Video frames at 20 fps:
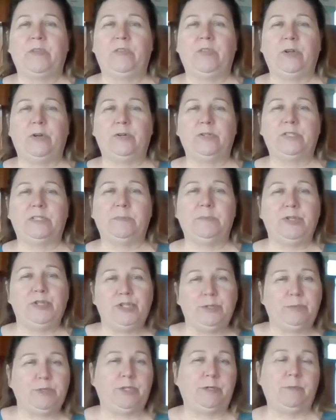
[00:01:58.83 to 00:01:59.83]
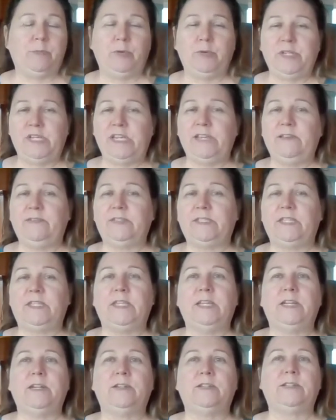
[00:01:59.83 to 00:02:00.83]
There's some Egyptian motifs in
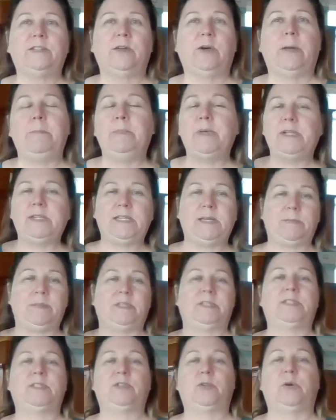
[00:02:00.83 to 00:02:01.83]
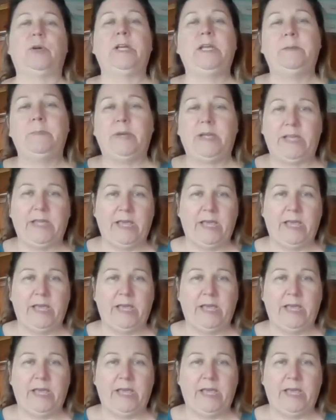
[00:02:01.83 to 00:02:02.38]
there. So I built up this story in my